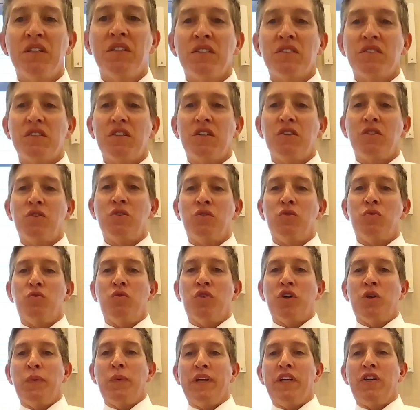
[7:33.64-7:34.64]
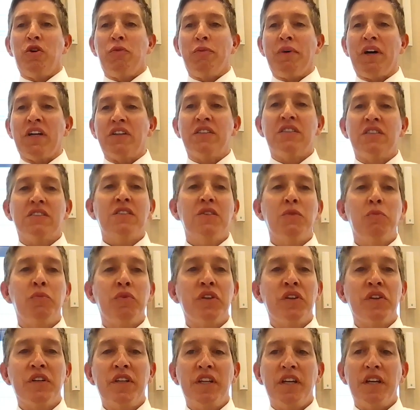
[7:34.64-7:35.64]
So what do we know about
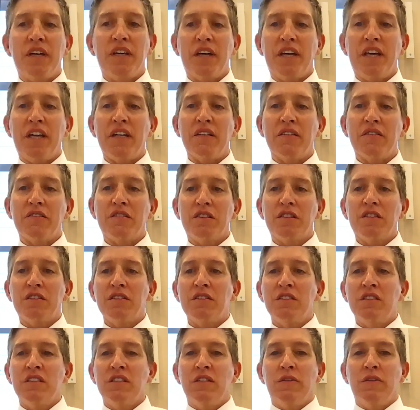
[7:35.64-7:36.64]
disability and cancer?